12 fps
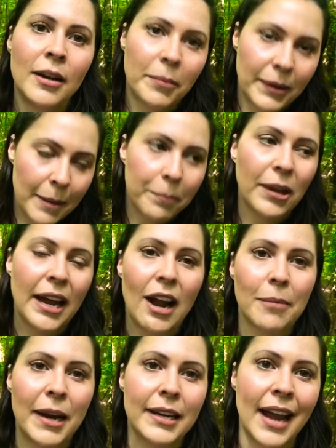hit play on
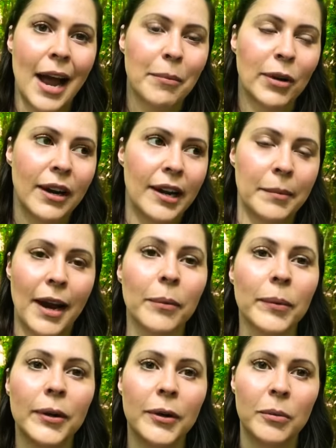my camera in my
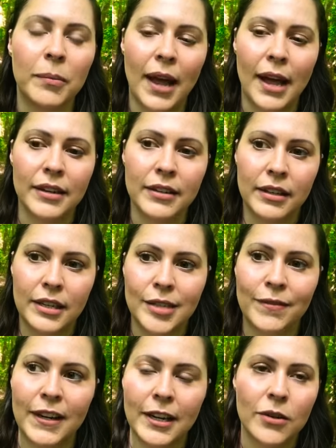room and these
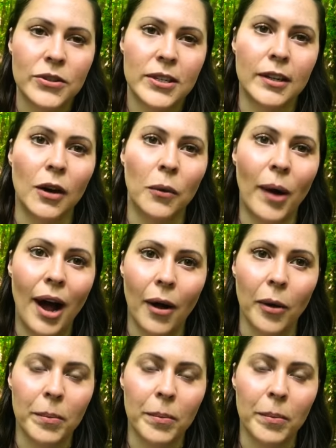videos to go well.